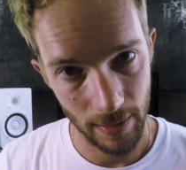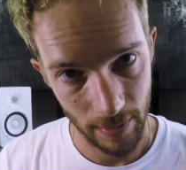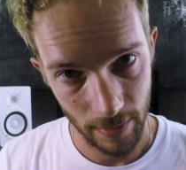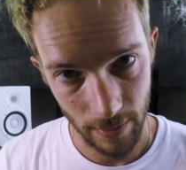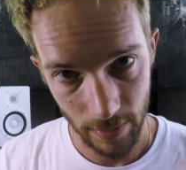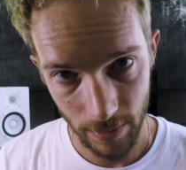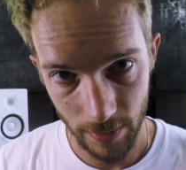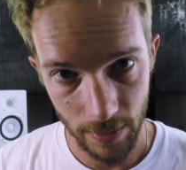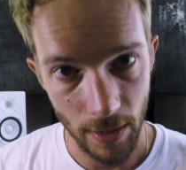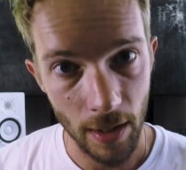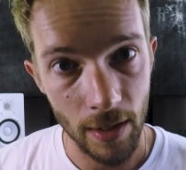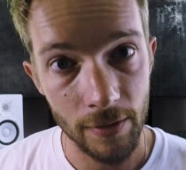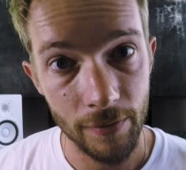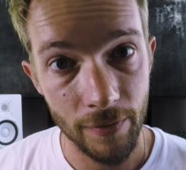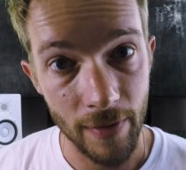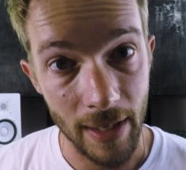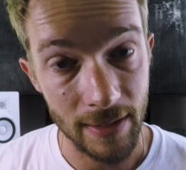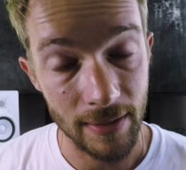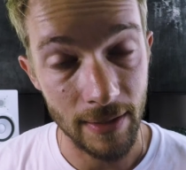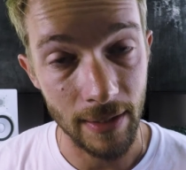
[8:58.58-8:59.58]
start
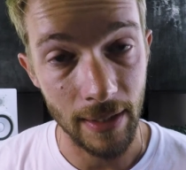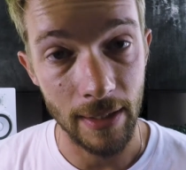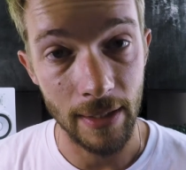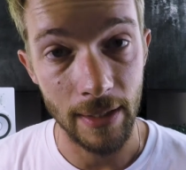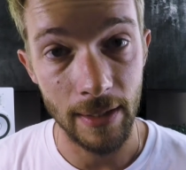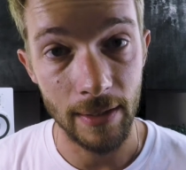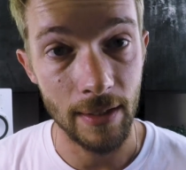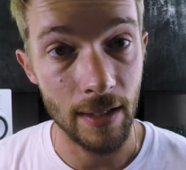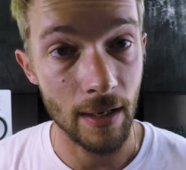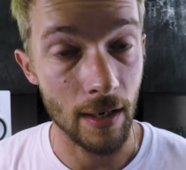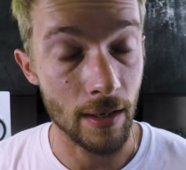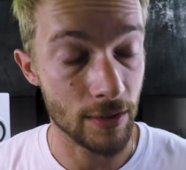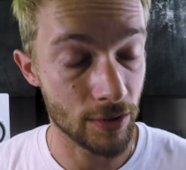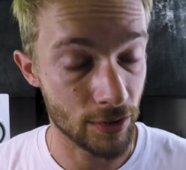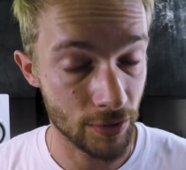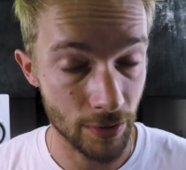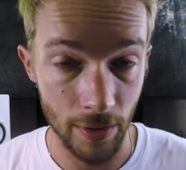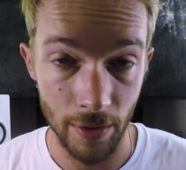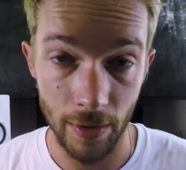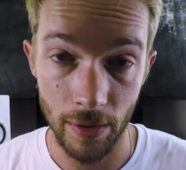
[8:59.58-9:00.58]
investing in it, because
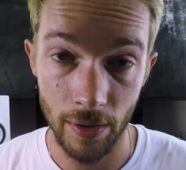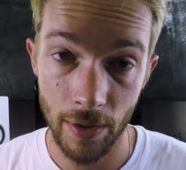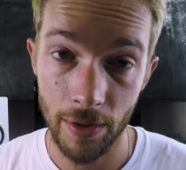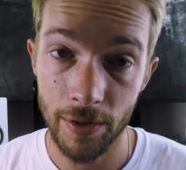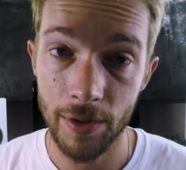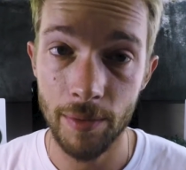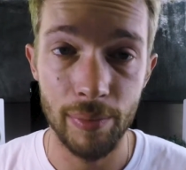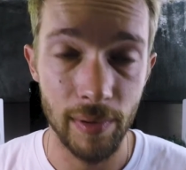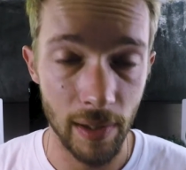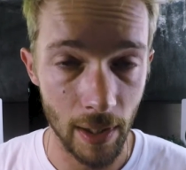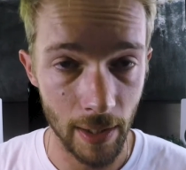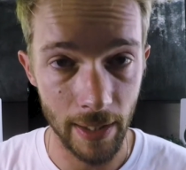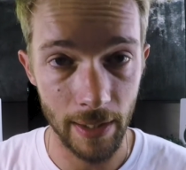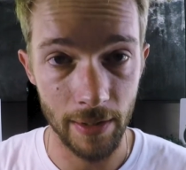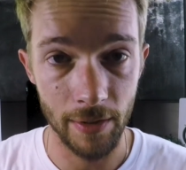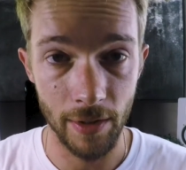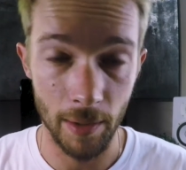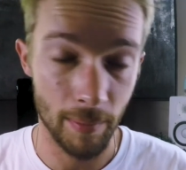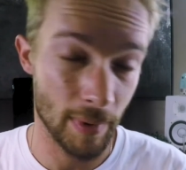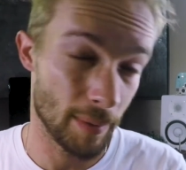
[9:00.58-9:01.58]
you're gonna learn the plugin,
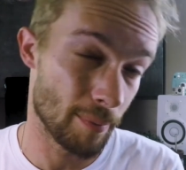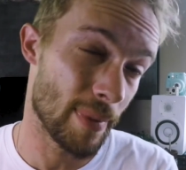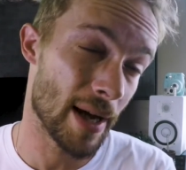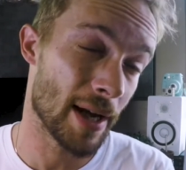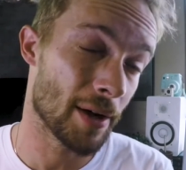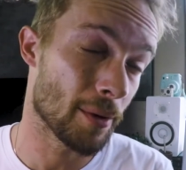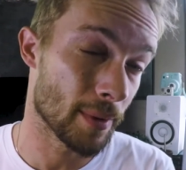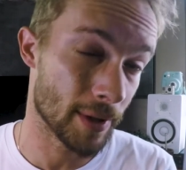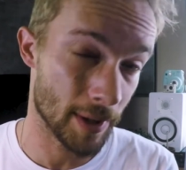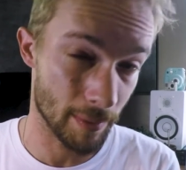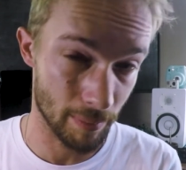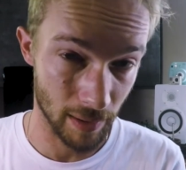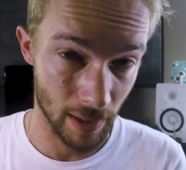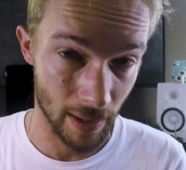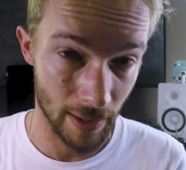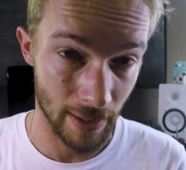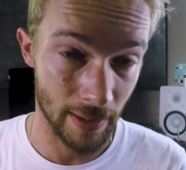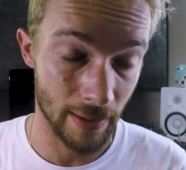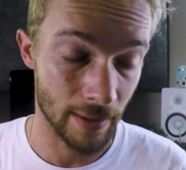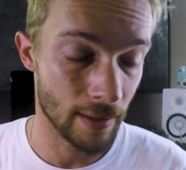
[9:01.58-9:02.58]
you're gonna be better with the
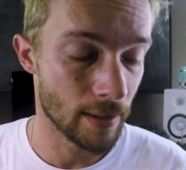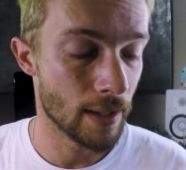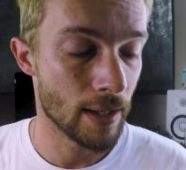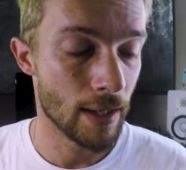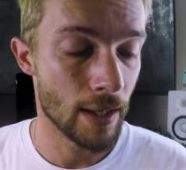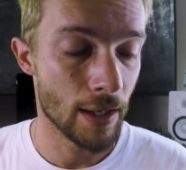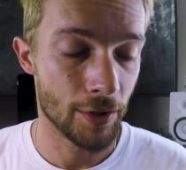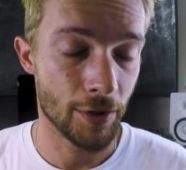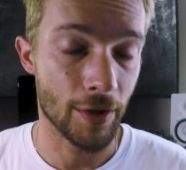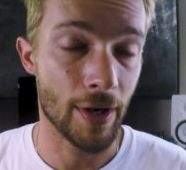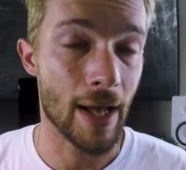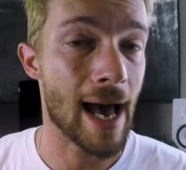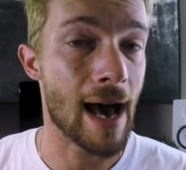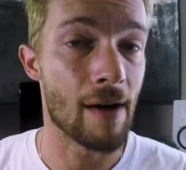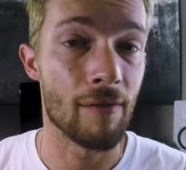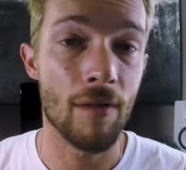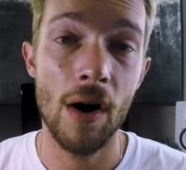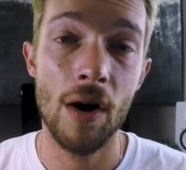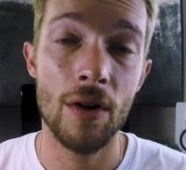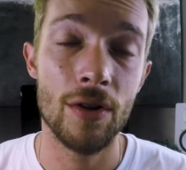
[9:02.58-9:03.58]
plugin, you're gonna
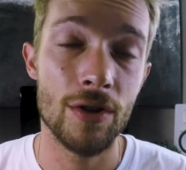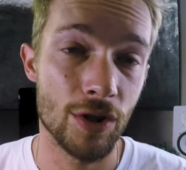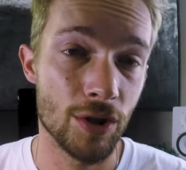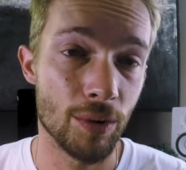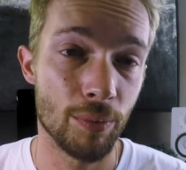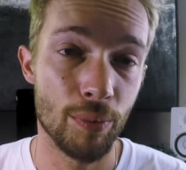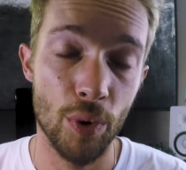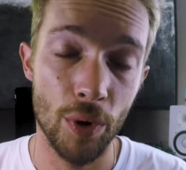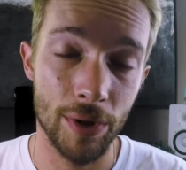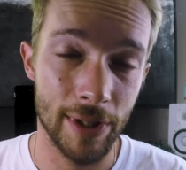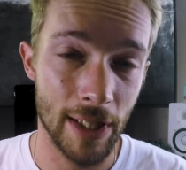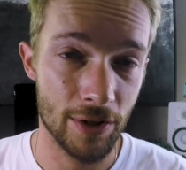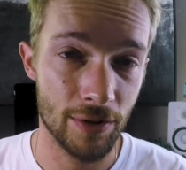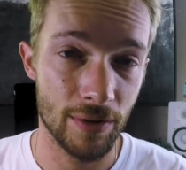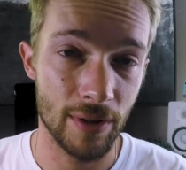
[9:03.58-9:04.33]
have all the support that you